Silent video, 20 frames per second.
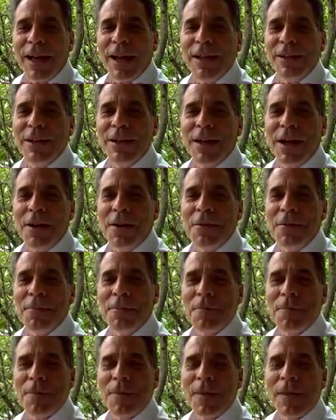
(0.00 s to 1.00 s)
And you know,
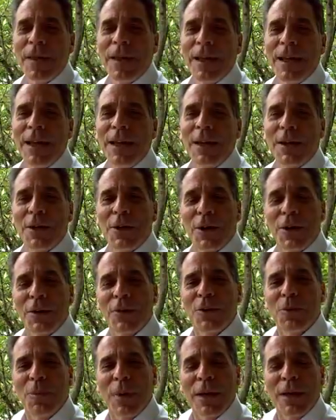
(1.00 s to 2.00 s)
it
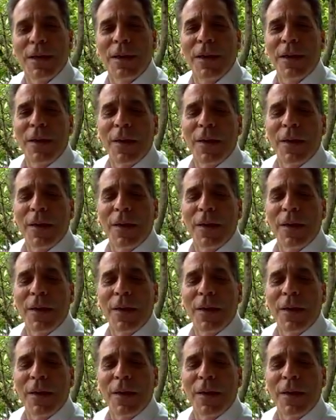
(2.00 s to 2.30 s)
occurred to me